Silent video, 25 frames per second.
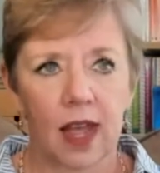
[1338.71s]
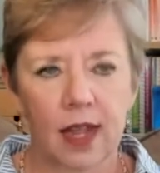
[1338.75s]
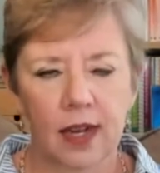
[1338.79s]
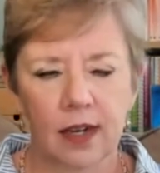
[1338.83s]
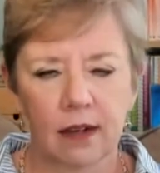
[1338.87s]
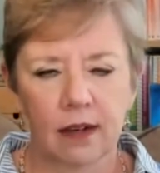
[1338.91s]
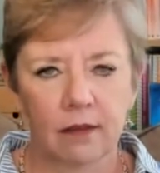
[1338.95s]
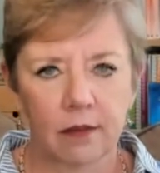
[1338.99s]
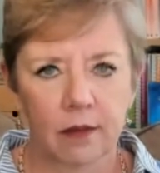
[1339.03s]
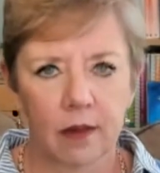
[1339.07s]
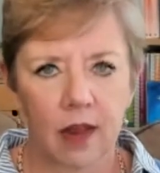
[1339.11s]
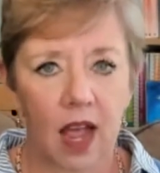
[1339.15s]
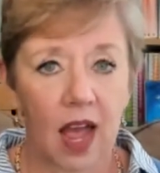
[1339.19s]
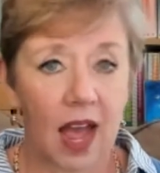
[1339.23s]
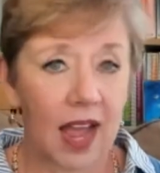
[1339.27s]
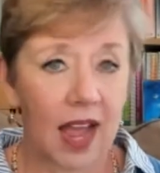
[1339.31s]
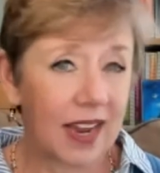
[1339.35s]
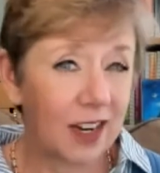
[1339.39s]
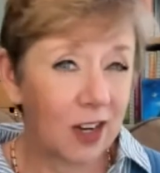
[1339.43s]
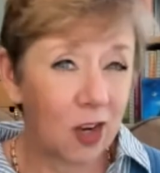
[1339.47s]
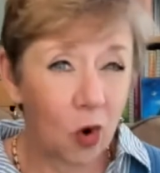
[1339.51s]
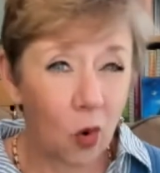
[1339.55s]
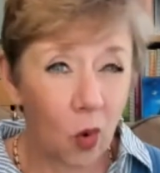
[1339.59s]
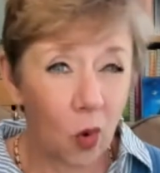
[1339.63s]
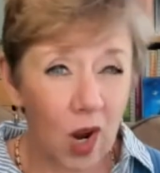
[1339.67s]
And
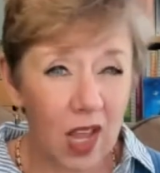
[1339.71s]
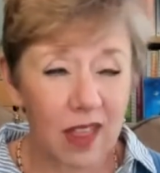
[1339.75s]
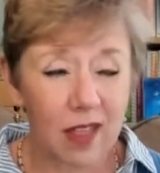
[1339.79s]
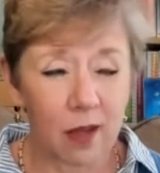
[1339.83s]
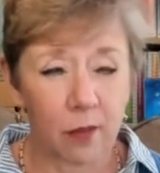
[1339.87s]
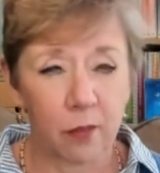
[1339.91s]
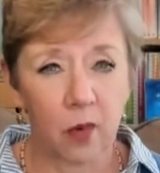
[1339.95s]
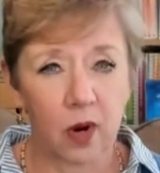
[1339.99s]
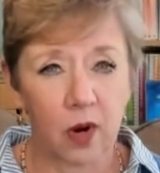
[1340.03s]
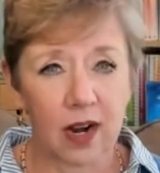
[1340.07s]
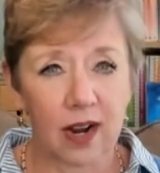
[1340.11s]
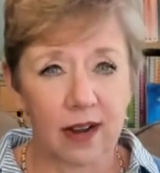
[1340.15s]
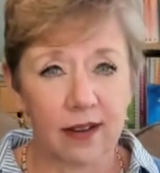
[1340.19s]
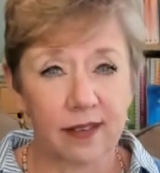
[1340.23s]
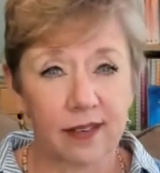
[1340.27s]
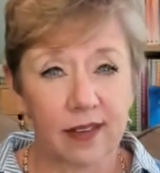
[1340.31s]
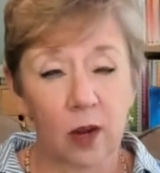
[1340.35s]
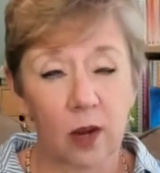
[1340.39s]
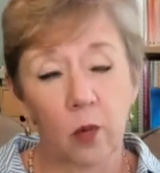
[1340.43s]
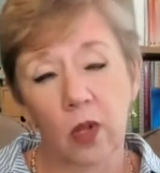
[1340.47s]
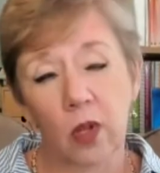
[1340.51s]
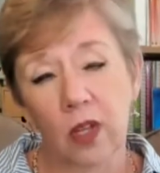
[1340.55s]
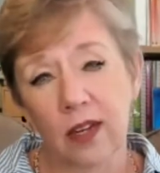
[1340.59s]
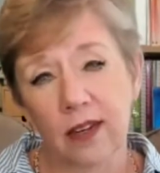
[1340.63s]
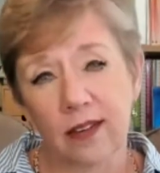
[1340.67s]
I annoy them when I
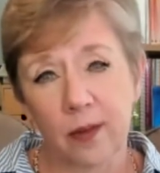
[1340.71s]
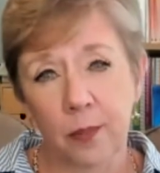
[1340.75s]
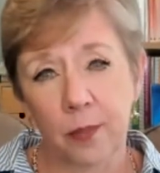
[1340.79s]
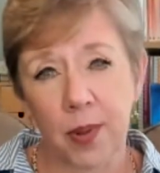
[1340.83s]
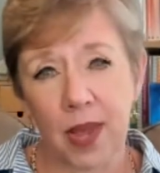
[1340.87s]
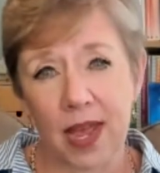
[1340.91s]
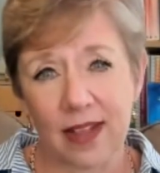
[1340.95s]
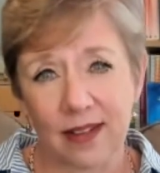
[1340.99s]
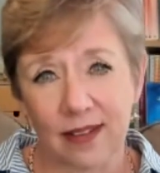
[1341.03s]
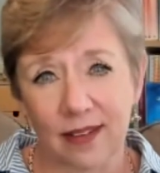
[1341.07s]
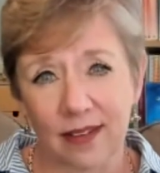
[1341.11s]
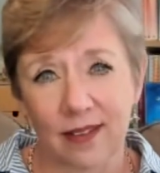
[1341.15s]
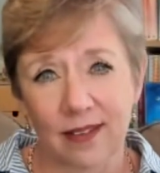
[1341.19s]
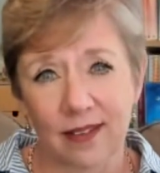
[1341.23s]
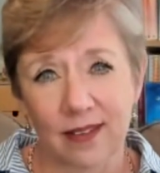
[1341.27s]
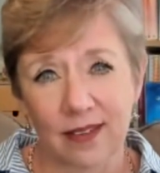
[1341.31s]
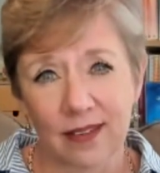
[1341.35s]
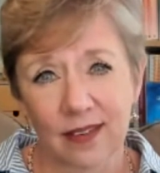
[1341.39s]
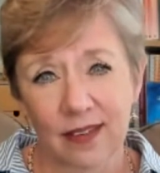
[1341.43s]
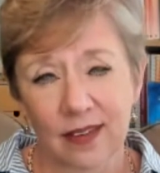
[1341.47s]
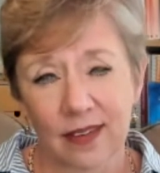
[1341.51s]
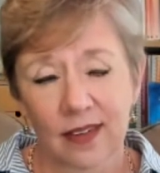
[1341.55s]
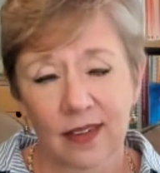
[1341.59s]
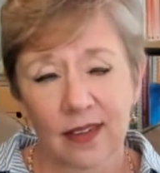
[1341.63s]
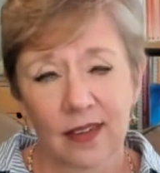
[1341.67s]
say, "Well, it
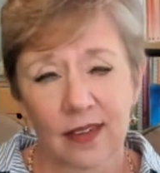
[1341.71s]
depends."